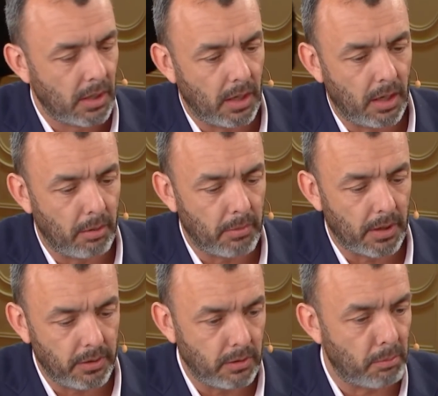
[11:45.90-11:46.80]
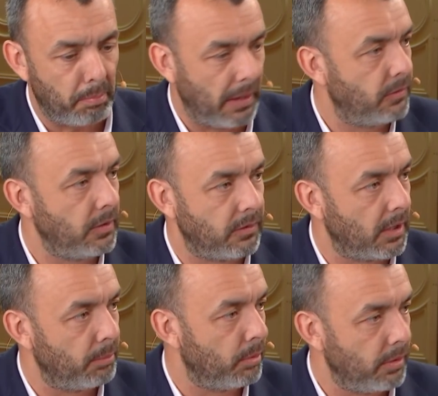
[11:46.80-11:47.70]
I think the best
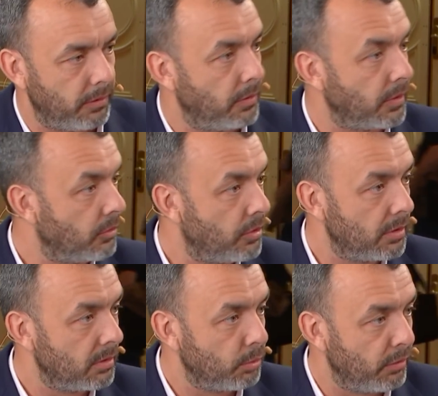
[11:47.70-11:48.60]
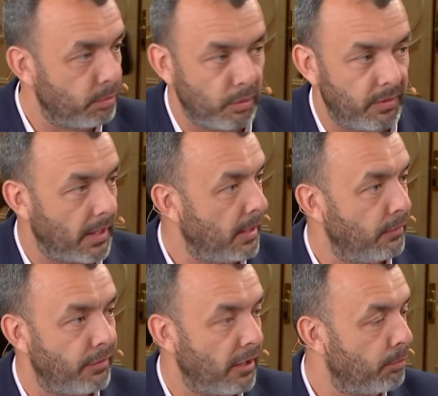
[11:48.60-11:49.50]
example is Accenture. We've moved
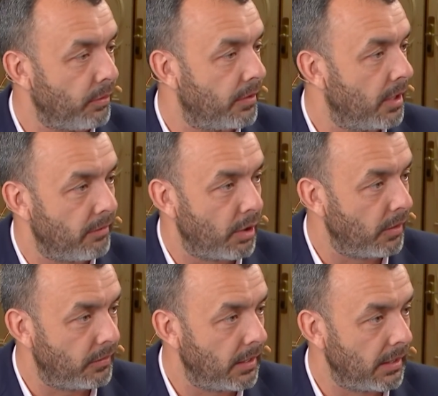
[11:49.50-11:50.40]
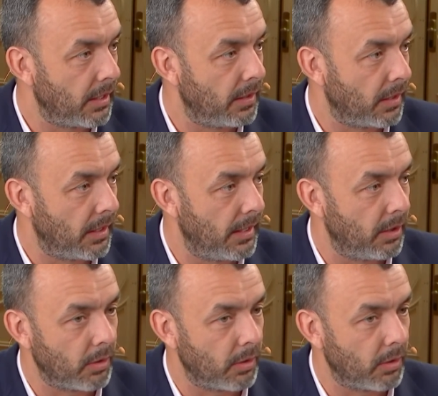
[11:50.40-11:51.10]
95% of our estate in the cloud.